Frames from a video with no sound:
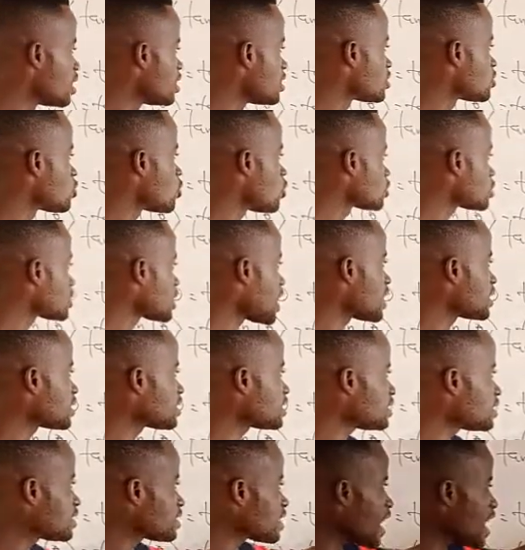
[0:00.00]
So sin
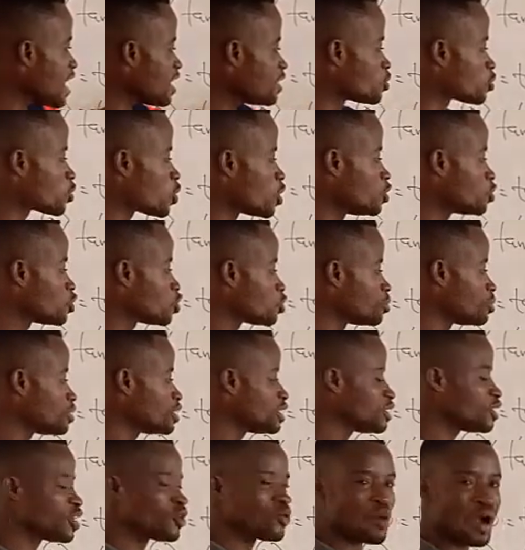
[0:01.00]
theta is going to
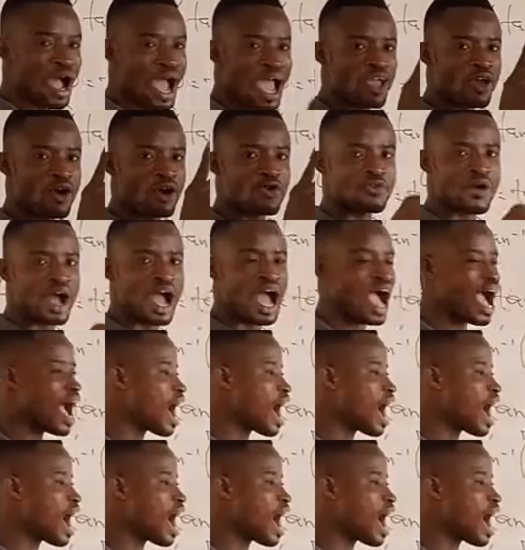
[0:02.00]
be y over